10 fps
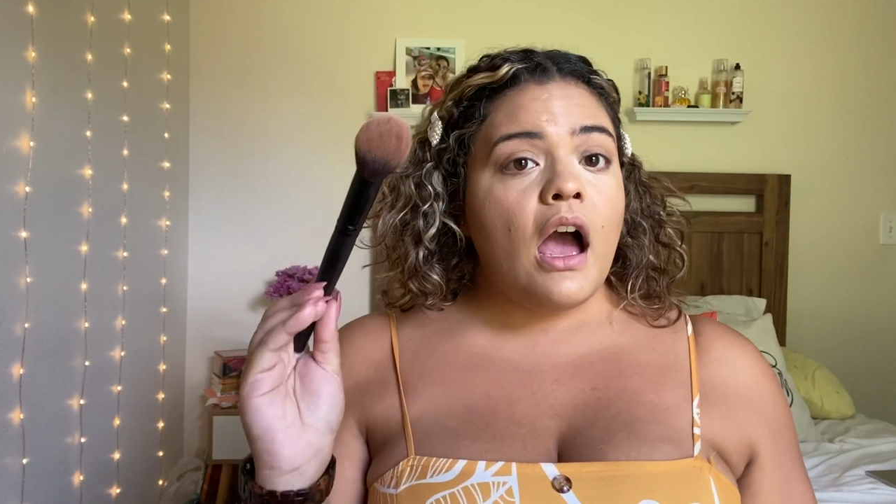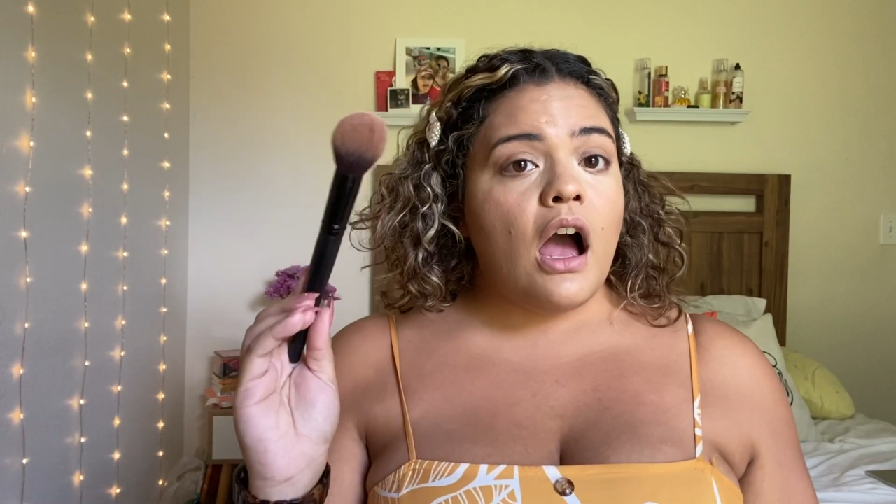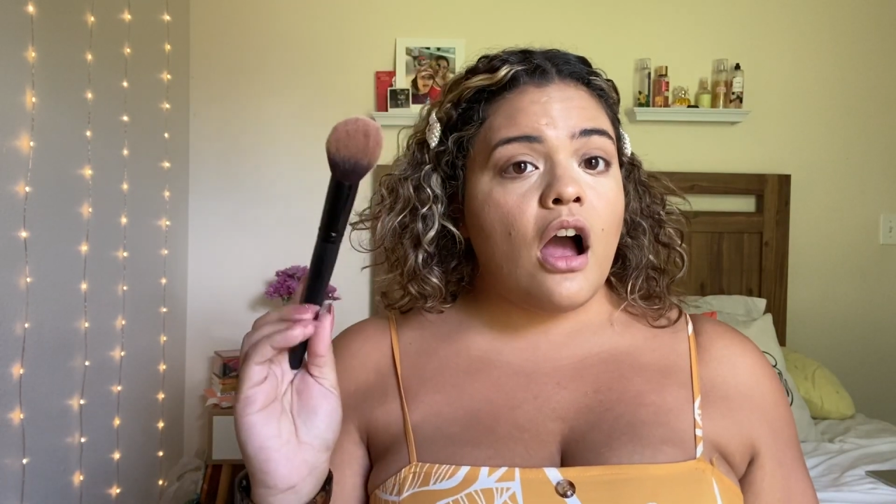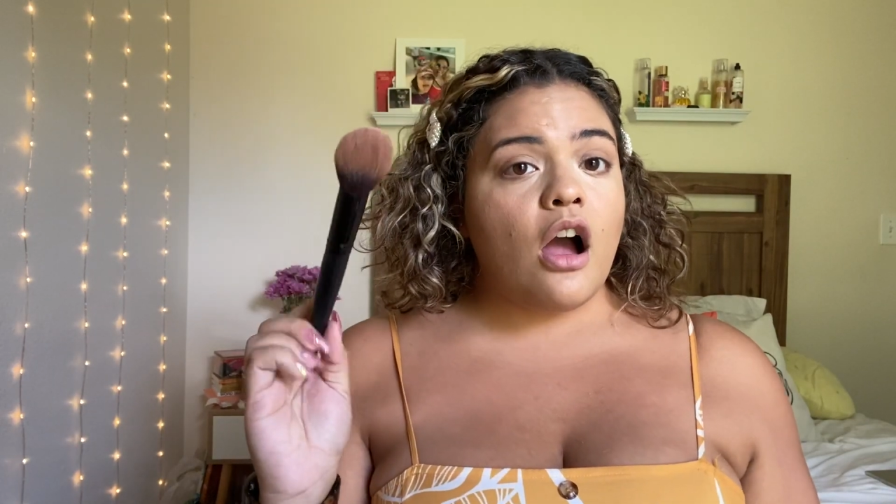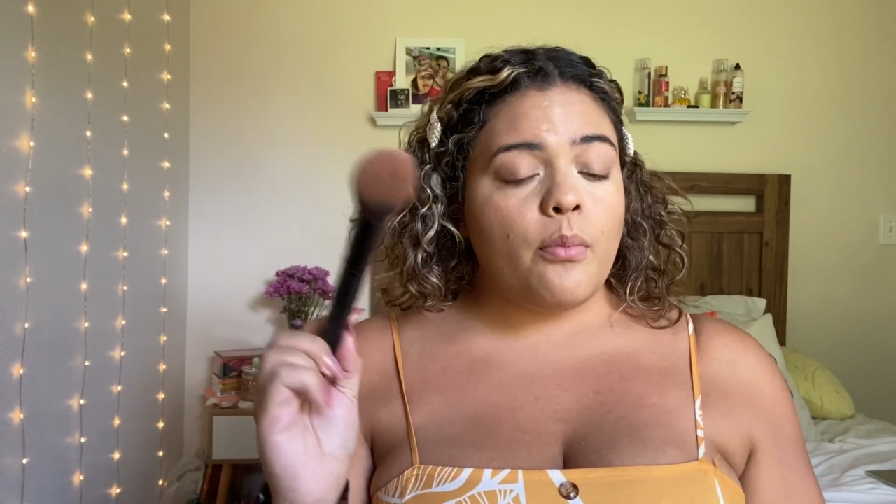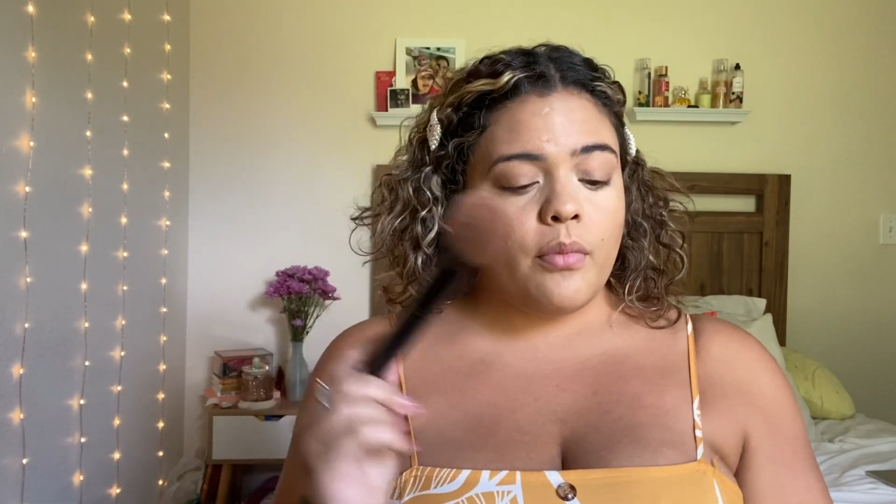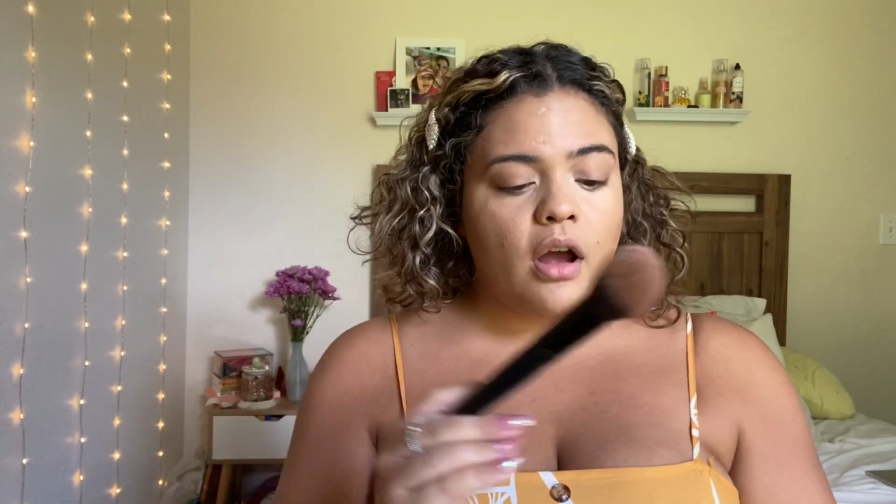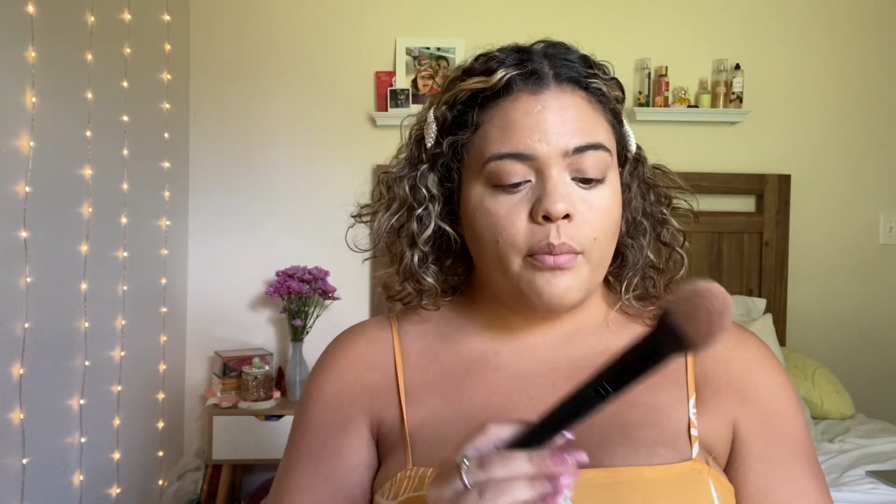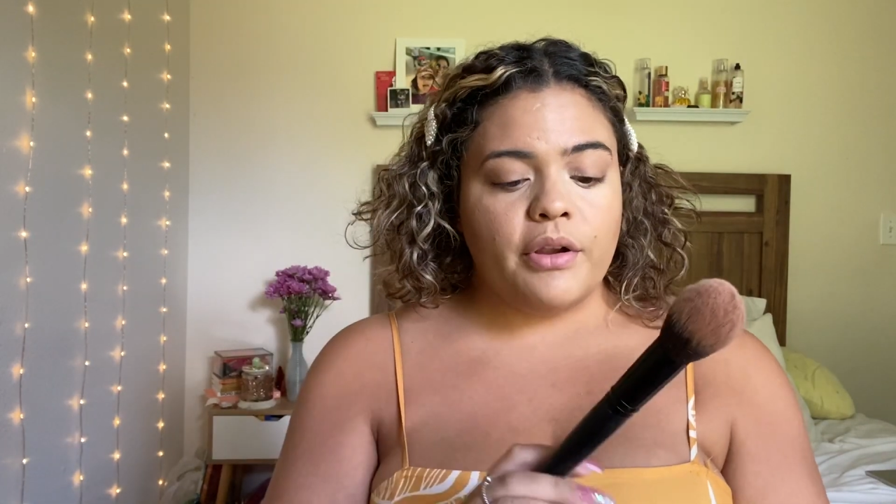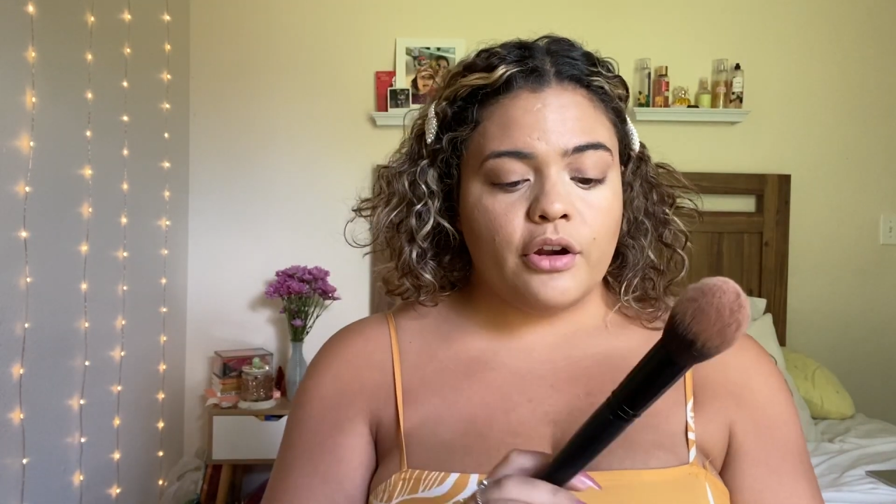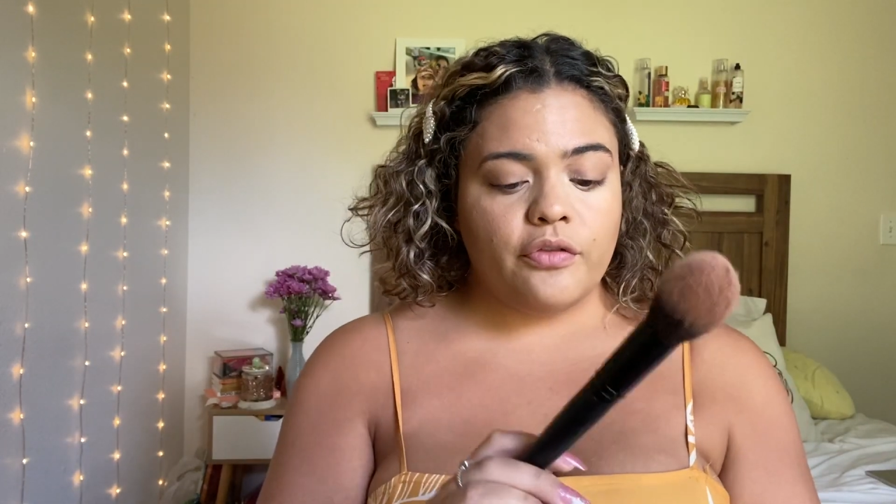a bigger,